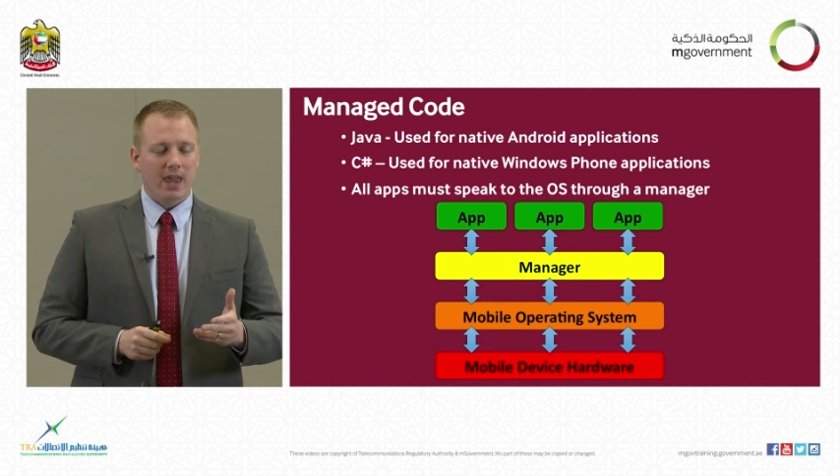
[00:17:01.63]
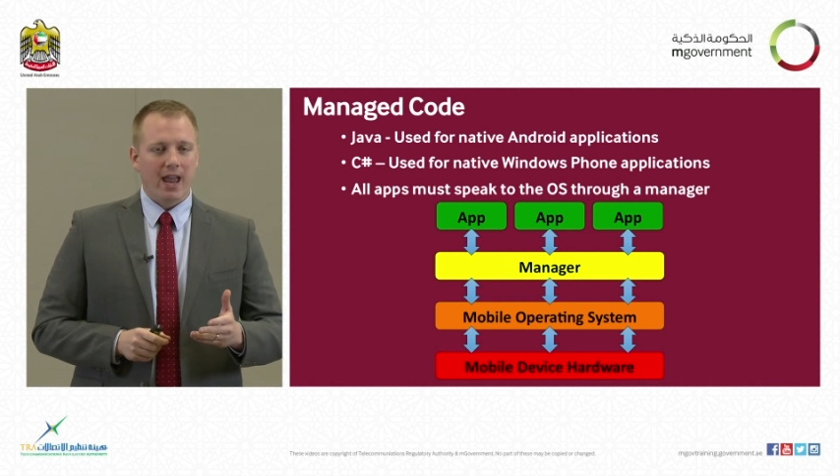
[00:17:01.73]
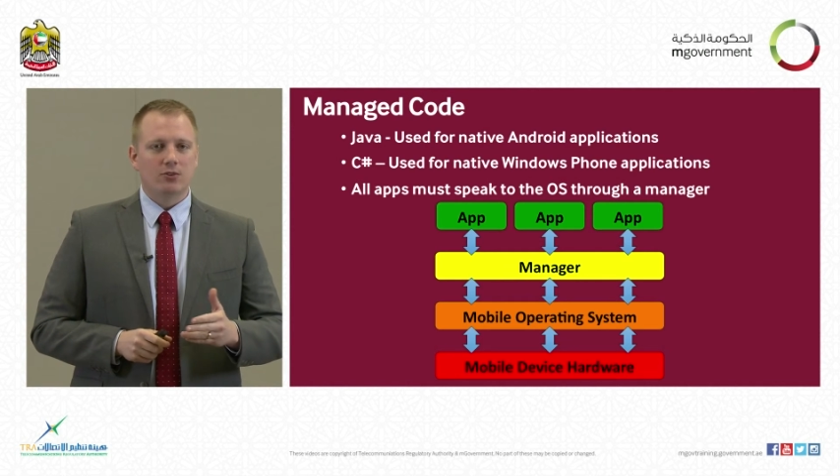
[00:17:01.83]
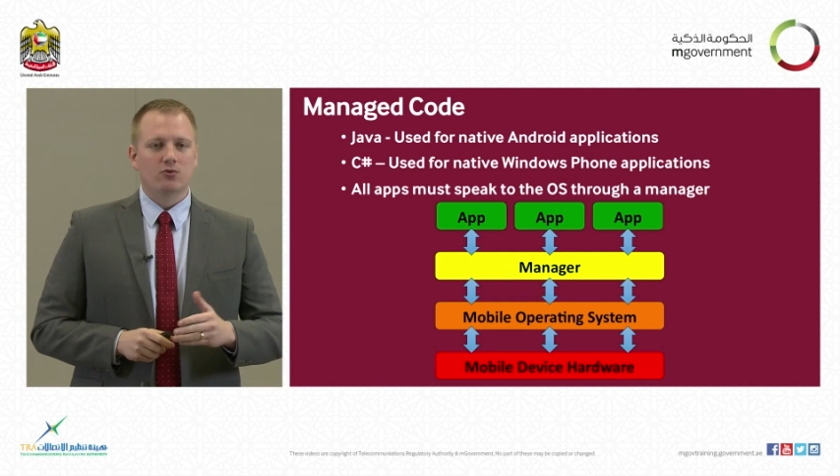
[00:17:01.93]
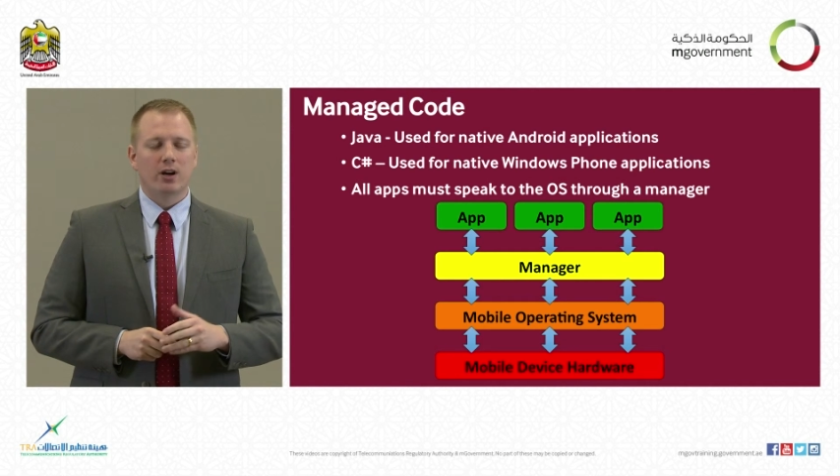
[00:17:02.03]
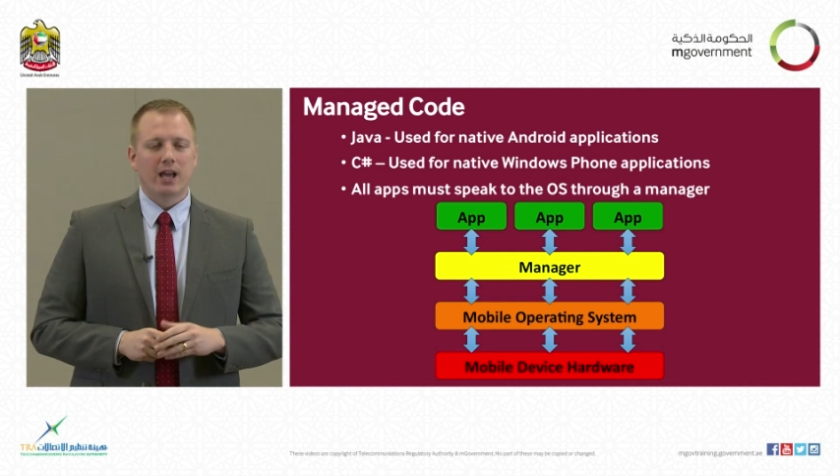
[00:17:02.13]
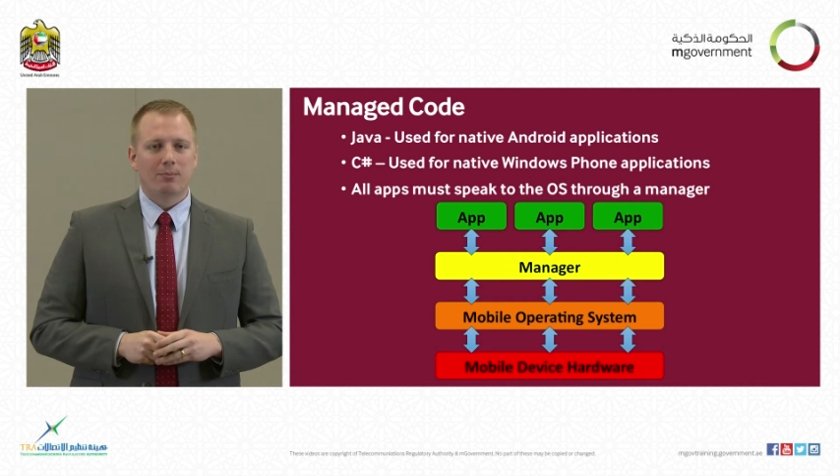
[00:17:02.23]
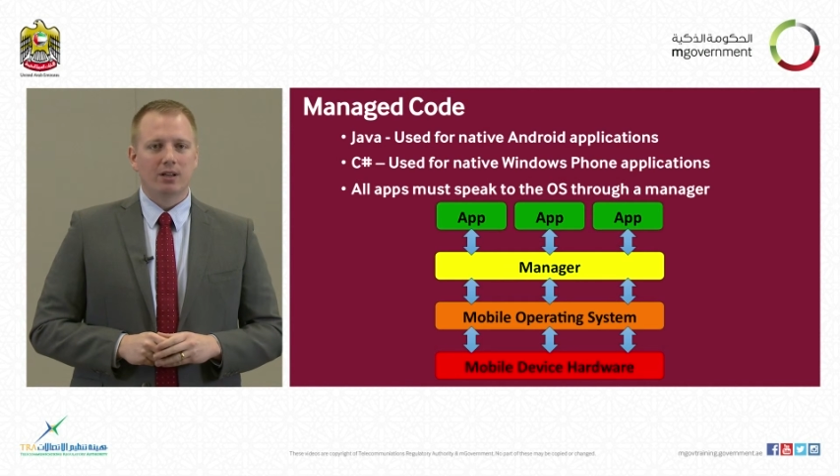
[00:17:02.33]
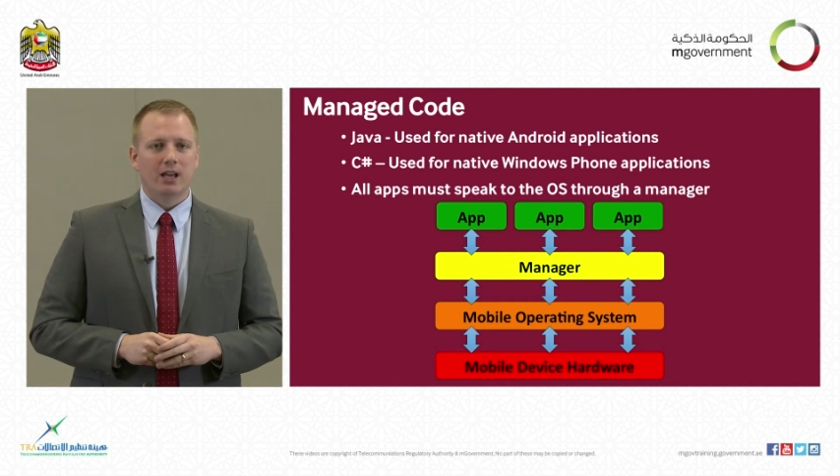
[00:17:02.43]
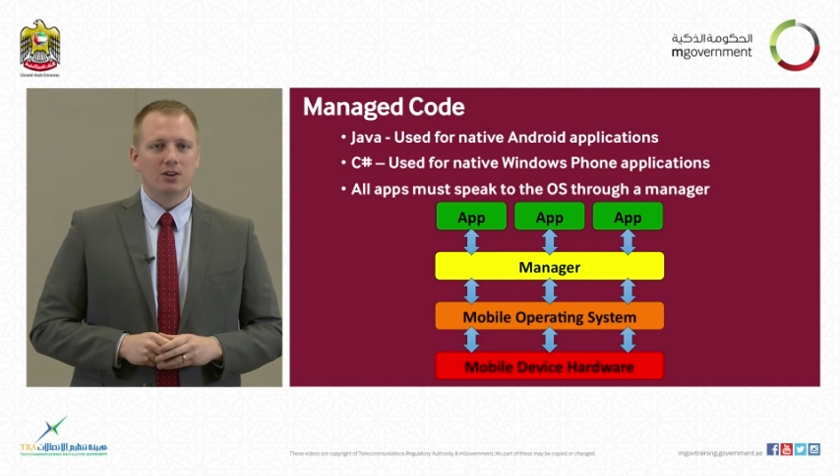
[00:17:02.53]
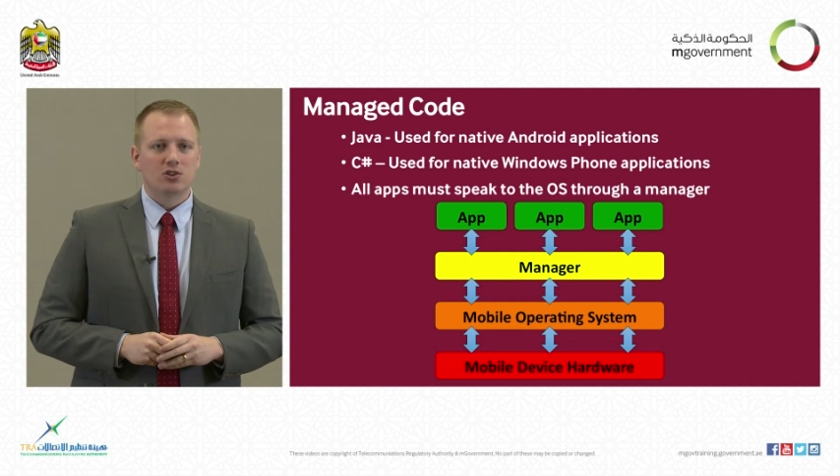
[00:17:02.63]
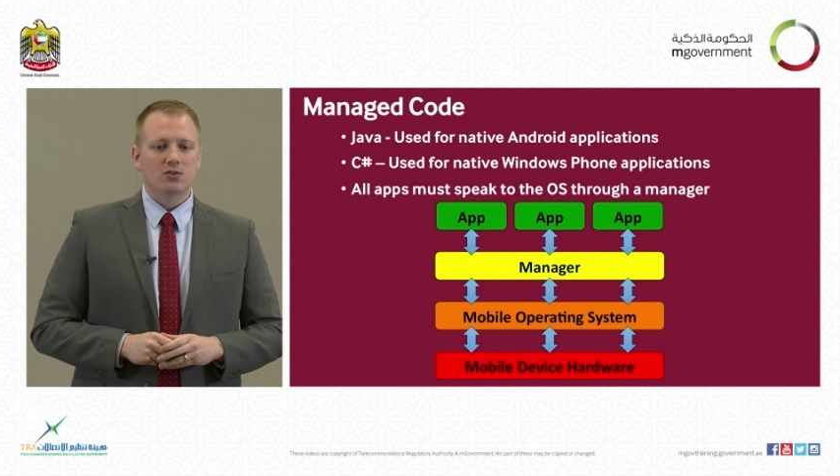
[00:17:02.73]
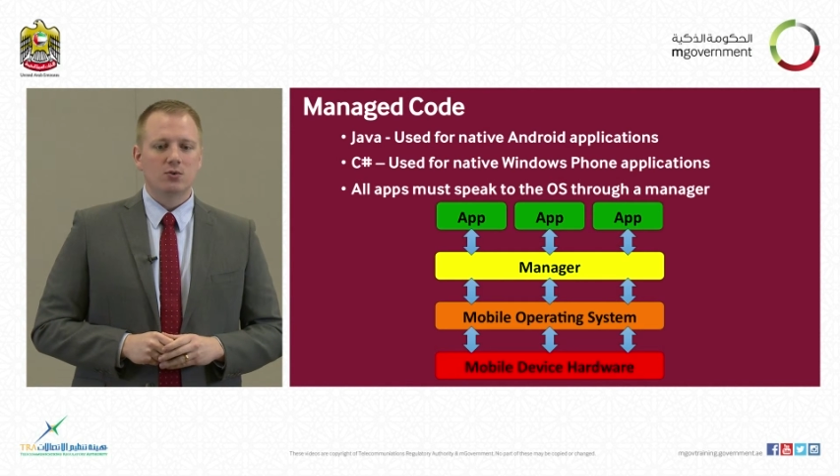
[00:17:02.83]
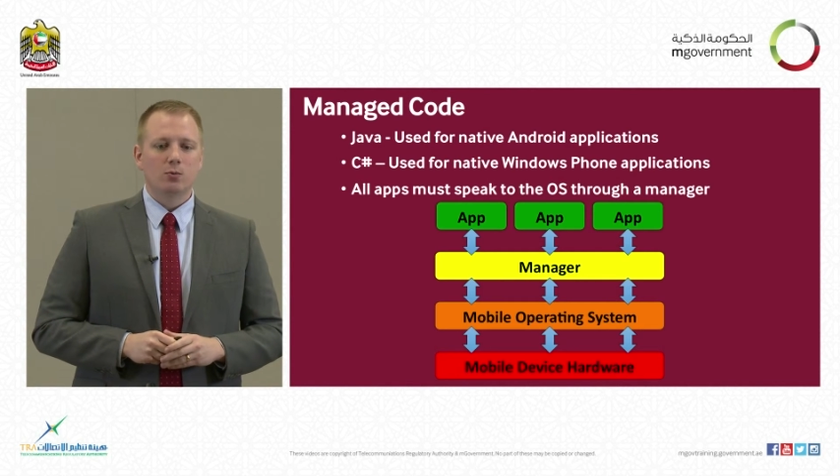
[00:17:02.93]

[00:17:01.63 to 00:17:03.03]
Android applications.